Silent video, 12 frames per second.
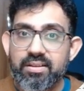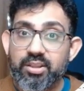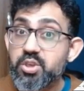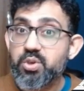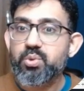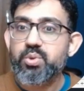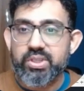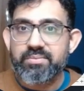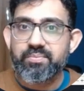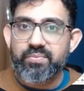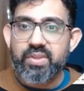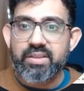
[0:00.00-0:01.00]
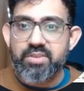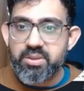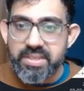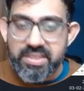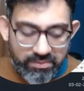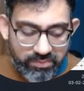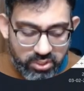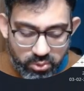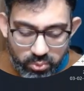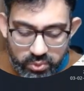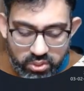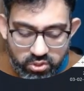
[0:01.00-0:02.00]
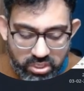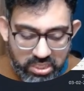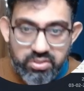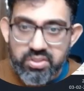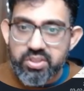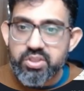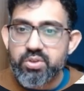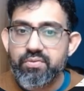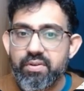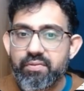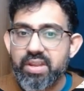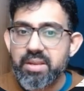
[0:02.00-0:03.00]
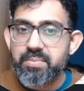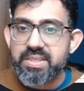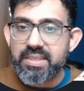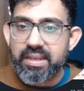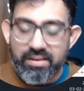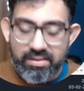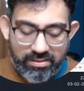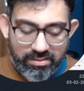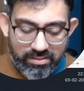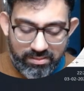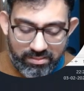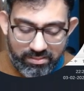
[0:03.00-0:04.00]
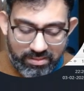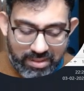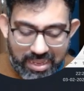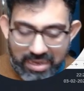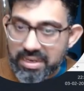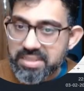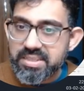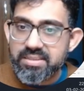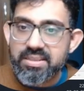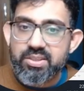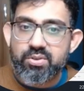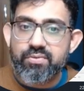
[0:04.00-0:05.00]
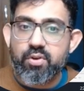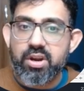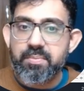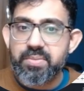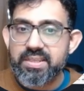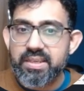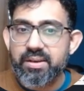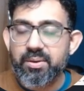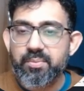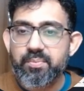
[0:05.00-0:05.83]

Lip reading: the user, which means if the user changes this to 15% and let's say this to 40%,